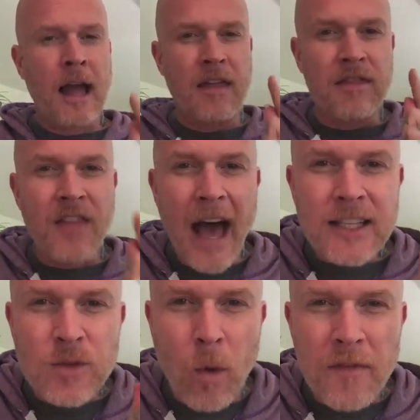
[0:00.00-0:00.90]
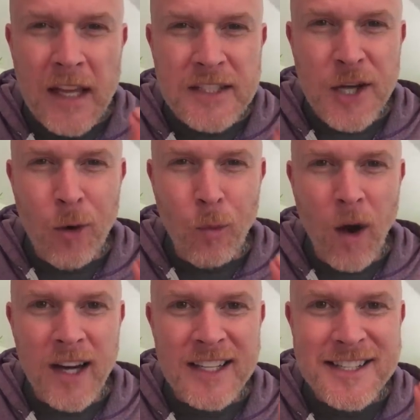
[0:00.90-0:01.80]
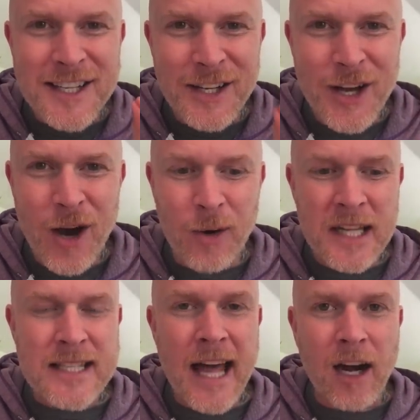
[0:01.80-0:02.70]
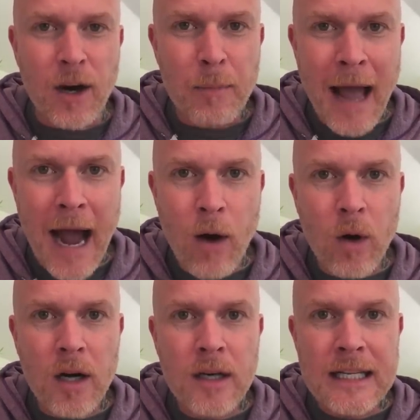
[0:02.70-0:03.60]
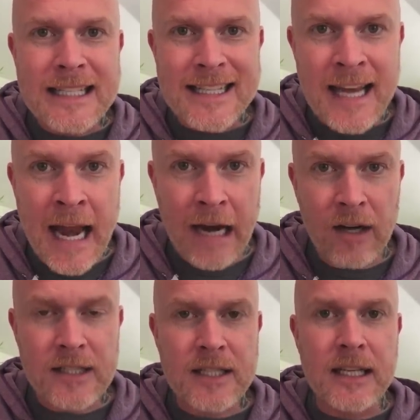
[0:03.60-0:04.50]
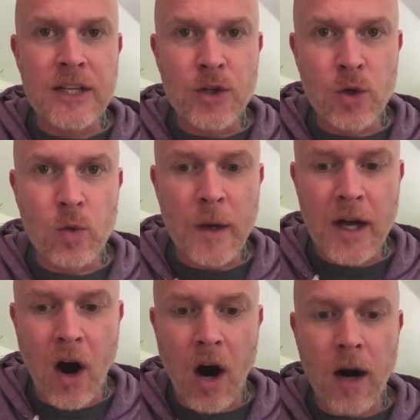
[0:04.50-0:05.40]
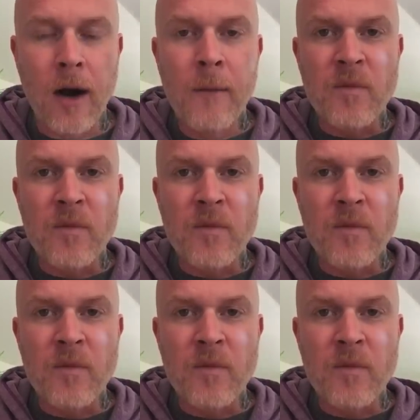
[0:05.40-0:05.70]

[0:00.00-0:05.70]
And that's what they don't want us to know is that our power is inherent in who we are.